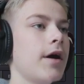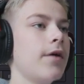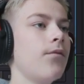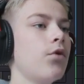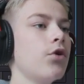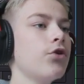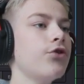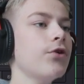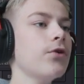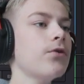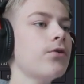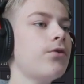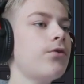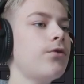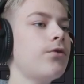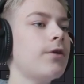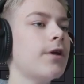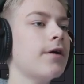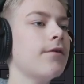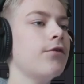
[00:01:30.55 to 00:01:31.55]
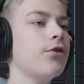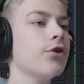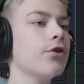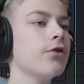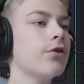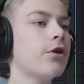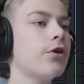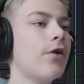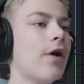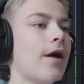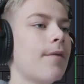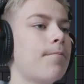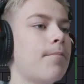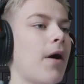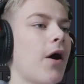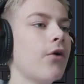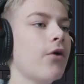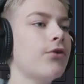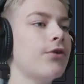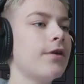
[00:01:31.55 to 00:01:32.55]
And what you're gonna do now, you're gonna go
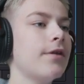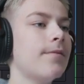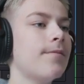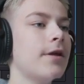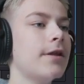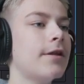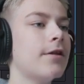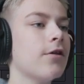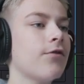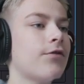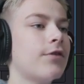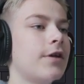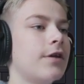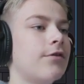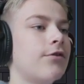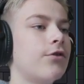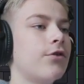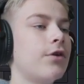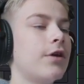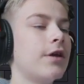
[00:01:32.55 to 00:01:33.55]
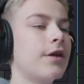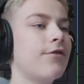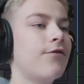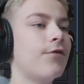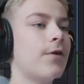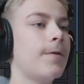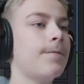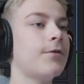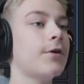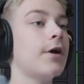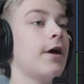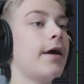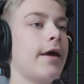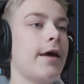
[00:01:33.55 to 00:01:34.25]
about in the middle of these two keyframes